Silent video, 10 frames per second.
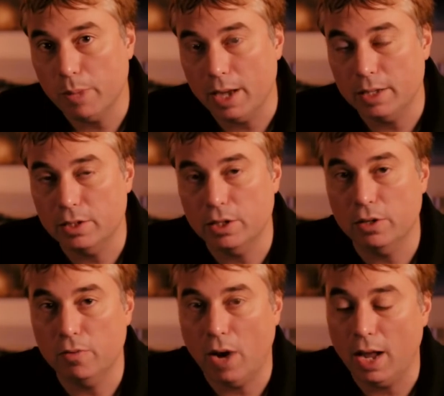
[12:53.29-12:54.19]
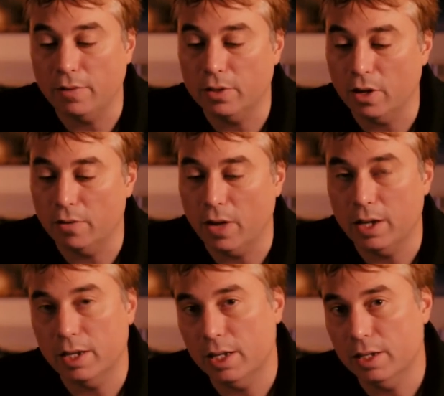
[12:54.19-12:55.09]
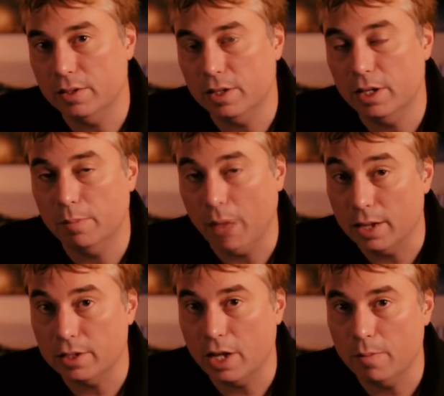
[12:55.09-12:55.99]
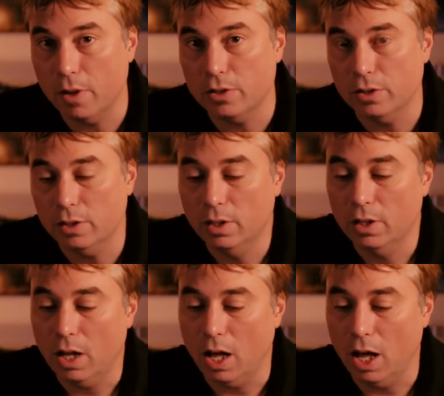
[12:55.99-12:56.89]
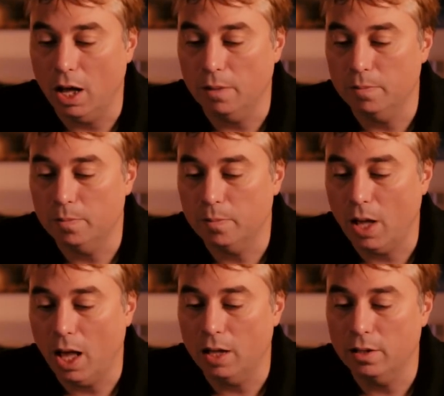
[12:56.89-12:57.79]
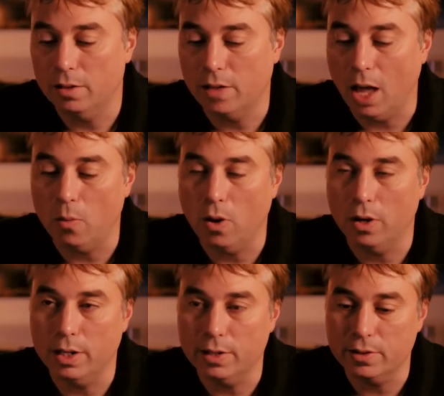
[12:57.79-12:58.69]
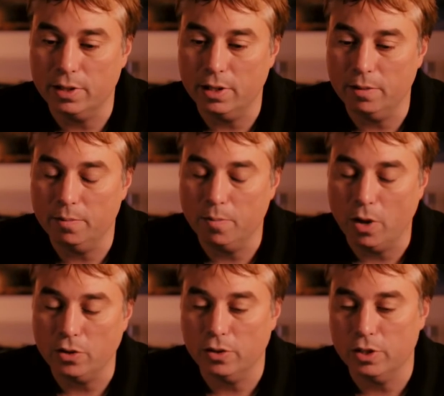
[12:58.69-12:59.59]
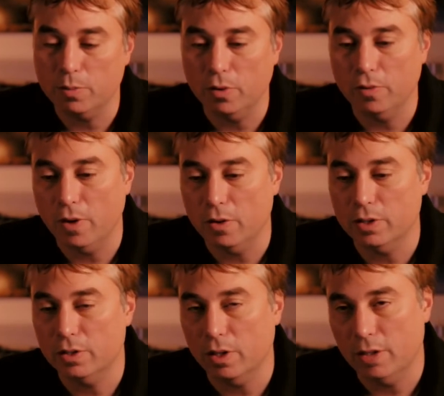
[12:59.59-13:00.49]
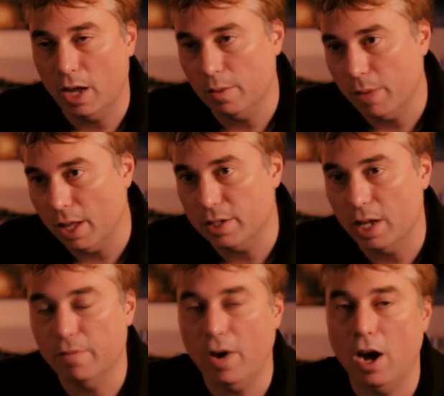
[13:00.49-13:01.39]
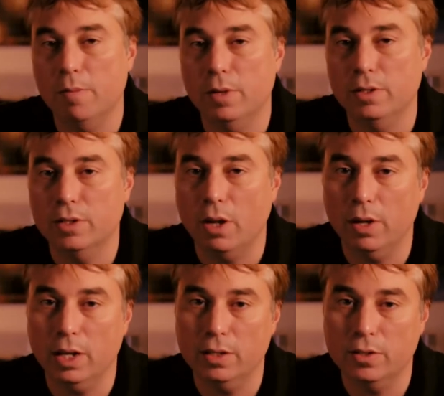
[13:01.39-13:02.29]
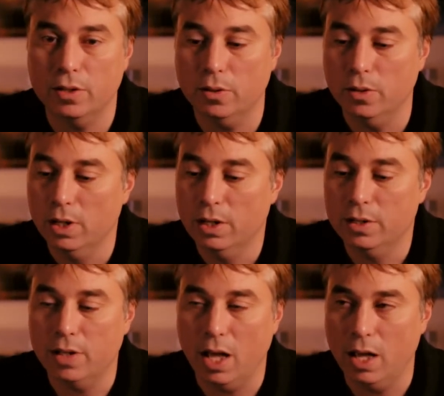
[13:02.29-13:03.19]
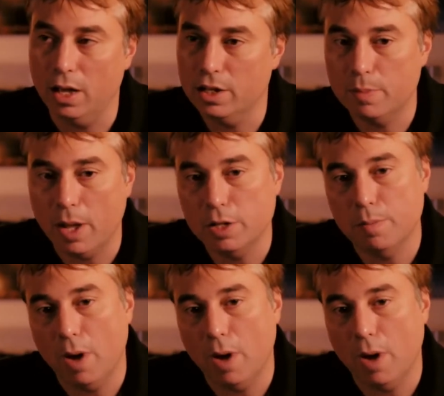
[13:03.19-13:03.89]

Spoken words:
we're planning to do right after dogfighting is the PlanetSide module, and that one is the module that's more focused on down in PlanetSide environments, going into, say, a space